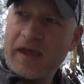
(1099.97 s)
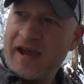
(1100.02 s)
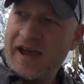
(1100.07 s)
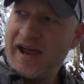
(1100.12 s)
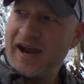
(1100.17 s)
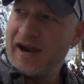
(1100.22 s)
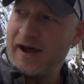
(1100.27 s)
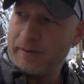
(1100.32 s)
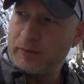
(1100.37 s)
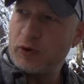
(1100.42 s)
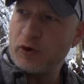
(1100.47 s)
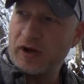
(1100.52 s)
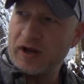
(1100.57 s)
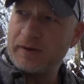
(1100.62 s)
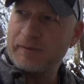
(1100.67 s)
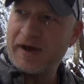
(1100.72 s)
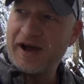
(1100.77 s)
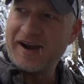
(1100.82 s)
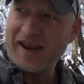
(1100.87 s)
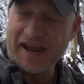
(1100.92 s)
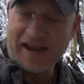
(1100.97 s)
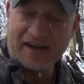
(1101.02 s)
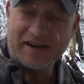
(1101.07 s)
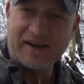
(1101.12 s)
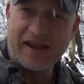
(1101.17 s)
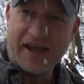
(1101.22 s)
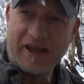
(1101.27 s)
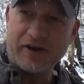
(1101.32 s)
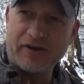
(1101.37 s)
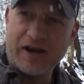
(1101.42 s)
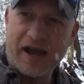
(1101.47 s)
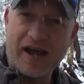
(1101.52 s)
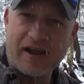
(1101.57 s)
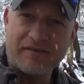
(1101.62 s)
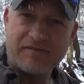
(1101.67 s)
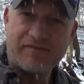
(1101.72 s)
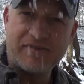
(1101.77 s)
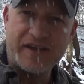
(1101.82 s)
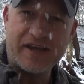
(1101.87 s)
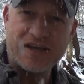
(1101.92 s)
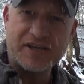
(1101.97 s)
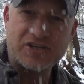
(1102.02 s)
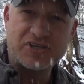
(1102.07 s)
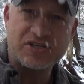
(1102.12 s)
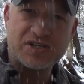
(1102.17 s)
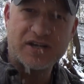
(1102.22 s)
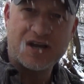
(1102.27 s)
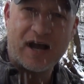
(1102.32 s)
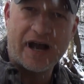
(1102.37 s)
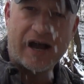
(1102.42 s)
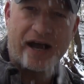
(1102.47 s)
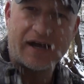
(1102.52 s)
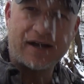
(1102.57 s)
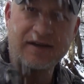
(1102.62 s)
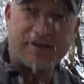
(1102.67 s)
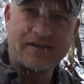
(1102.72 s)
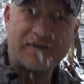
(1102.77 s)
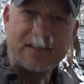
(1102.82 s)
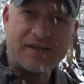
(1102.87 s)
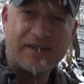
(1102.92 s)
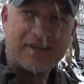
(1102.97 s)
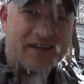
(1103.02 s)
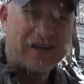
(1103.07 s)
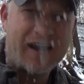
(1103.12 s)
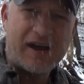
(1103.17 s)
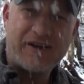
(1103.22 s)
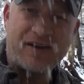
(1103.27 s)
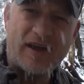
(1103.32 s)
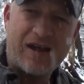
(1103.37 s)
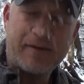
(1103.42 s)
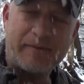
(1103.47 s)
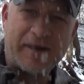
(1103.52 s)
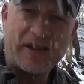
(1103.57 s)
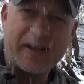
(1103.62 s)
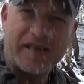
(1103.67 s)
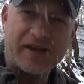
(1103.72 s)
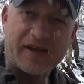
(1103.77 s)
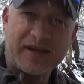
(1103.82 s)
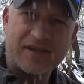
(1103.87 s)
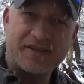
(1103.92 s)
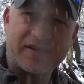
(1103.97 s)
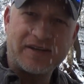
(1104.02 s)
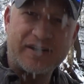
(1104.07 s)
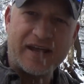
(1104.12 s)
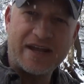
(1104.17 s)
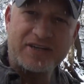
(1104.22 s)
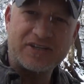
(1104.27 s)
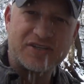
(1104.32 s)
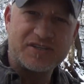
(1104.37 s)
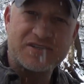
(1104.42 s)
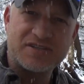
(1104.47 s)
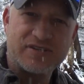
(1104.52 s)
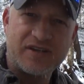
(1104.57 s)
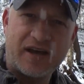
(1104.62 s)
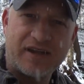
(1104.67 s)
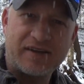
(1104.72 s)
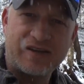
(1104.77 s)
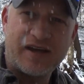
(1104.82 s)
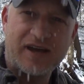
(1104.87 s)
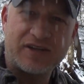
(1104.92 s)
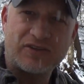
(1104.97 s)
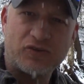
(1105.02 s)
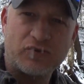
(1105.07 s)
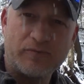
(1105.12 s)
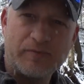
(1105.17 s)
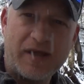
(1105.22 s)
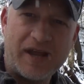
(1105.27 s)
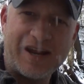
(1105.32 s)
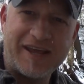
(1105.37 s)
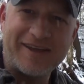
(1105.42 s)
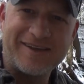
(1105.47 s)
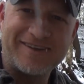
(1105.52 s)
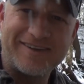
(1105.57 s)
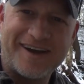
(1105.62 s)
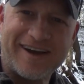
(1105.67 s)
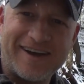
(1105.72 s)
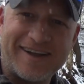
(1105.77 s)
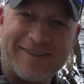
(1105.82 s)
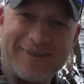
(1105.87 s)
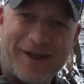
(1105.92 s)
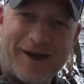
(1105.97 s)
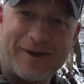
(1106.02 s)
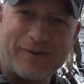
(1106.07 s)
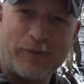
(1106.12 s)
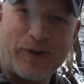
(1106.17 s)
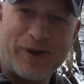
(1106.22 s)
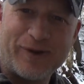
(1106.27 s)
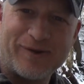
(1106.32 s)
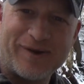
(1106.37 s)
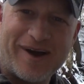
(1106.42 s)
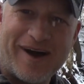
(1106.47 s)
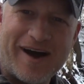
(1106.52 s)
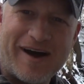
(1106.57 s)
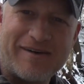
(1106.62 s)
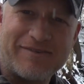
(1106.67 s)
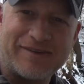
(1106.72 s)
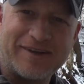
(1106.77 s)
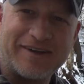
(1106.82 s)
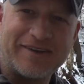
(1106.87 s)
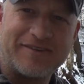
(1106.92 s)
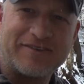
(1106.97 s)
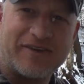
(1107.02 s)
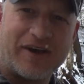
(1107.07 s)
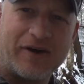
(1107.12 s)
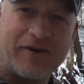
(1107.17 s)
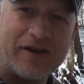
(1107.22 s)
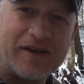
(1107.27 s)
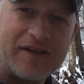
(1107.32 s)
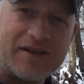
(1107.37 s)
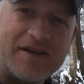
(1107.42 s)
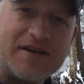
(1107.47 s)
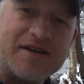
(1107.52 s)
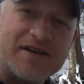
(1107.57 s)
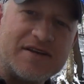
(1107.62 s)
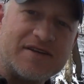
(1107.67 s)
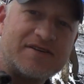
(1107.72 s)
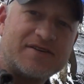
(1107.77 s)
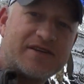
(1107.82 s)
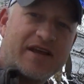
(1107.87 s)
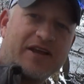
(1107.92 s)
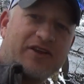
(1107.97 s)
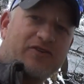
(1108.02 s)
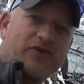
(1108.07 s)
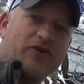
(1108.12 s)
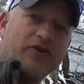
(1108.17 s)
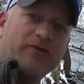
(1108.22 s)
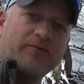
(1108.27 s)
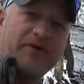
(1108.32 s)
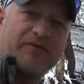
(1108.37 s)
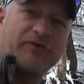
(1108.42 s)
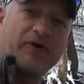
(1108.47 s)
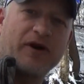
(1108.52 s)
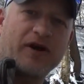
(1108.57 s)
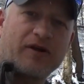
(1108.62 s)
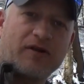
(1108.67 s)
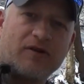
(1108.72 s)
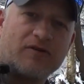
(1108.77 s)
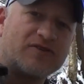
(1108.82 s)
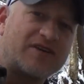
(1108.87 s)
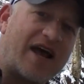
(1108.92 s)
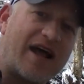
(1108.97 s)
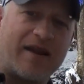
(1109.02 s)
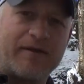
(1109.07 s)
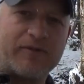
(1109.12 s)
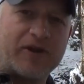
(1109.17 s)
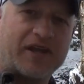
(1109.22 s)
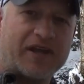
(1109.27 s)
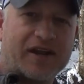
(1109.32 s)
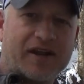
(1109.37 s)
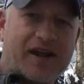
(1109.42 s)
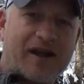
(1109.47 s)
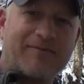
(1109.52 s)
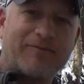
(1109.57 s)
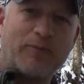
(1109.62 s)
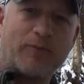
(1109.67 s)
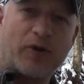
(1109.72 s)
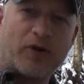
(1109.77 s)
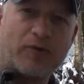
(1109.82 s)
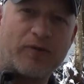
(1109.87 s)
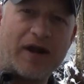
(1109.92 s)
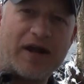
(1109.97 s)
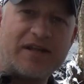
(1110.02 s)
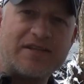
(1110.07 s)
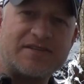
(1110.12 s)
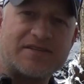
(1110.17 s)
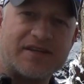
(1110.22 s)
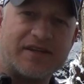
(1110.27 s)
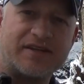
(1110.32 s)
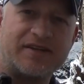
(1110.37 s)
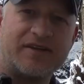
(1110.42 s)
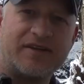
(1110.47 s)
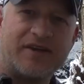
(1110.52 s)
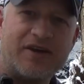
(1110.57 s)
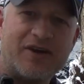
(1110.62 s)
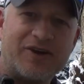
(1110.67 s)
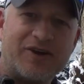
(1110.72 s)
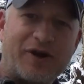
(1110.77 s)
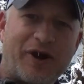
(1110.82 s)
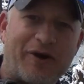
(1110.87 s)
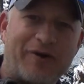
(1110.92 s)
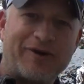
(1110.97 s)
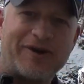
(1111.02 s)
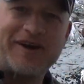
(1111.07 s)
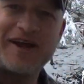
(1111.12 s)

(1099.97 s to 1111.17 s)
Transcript: Ended up hooking about eight or nine fish. I don't know how many I got to net, just not too many. A lot wiggled off, and so stay tuned. Before I close out, I'm going to hit a couple more runs and call her